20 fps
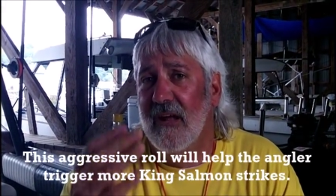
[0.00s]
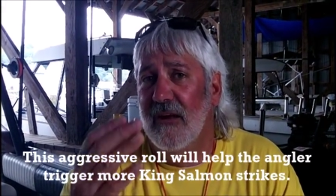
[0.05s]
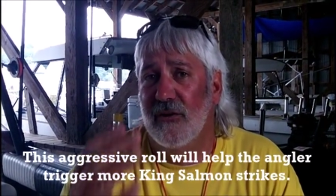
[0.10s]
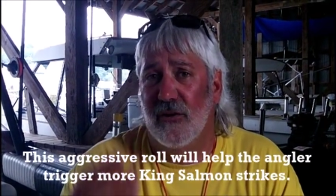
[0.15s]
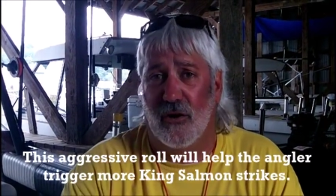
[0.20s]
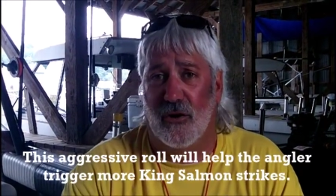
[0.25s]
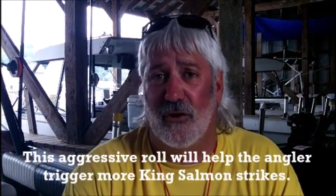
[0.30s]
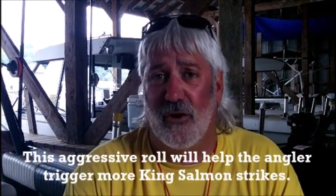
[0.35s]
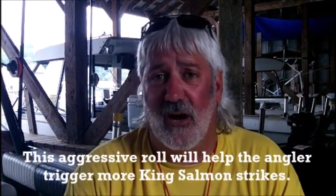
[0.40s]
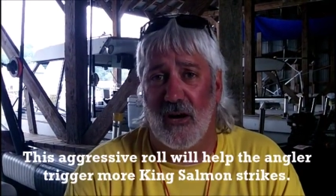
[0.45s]

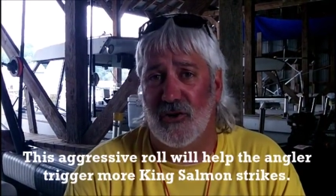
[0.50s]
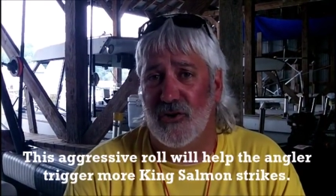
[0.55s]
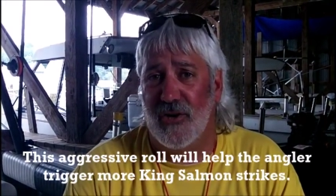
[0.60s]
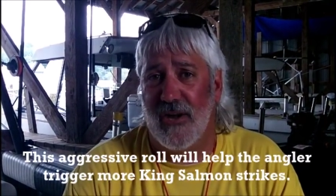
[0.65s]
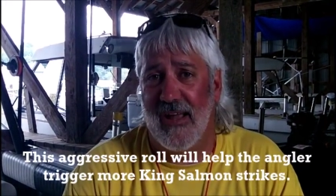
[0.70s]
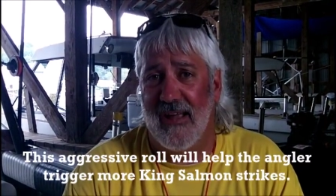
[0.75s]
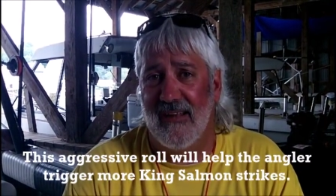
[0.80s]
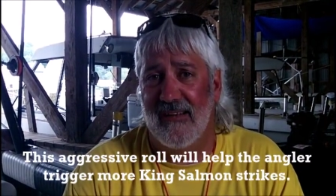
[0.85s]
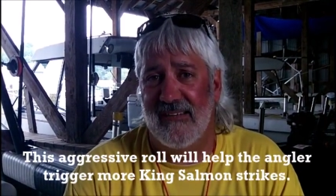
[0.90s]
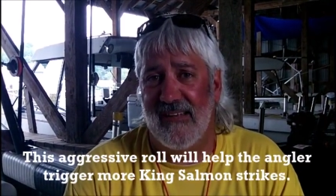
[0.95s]
to crush
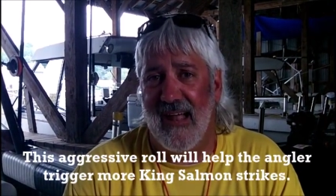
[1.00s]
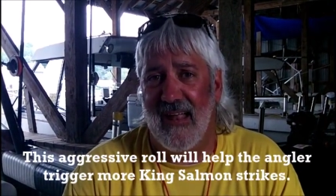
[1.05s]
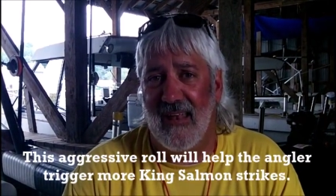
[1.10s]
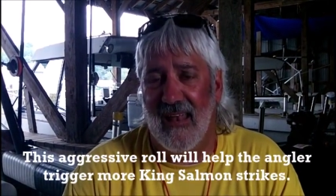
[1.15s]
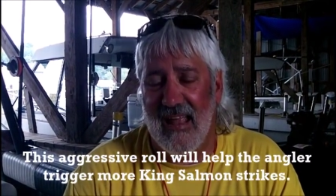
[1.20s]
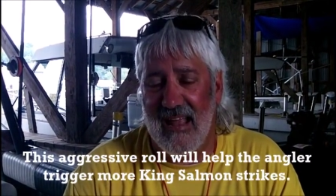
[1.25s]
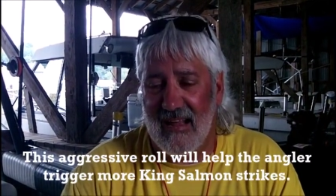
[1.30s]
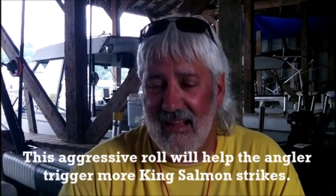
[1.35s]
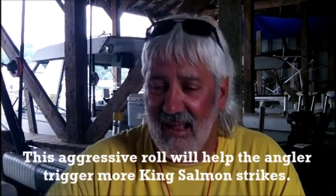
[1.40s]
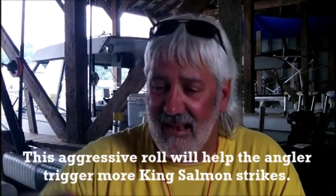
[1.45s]
kings on
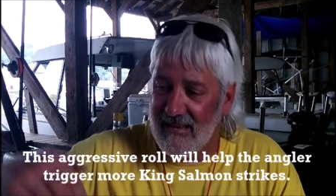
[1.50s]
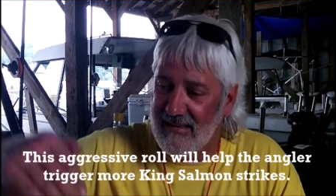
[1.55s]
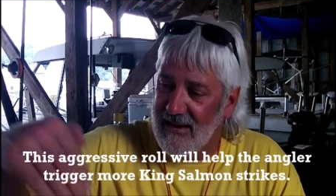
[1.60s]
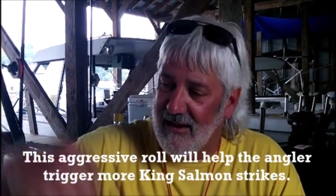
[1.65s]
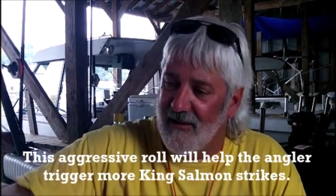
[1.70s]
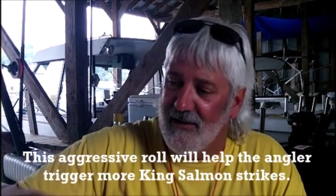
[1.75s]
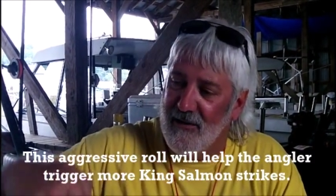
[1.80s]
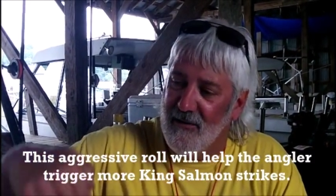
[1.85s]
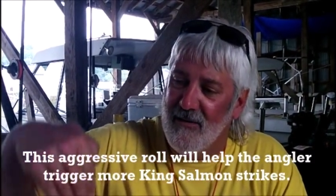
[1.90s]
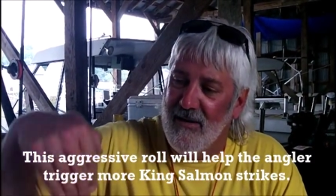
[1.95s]
Lake
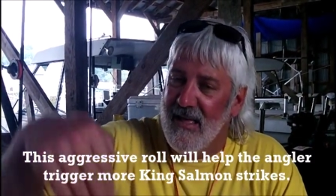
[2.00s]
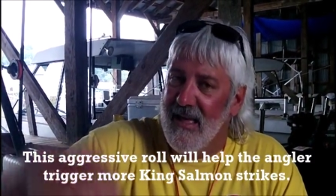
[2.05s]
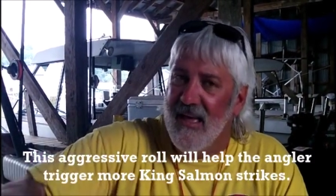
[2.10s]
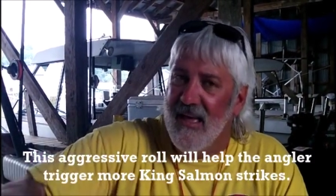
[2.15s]
Ontario,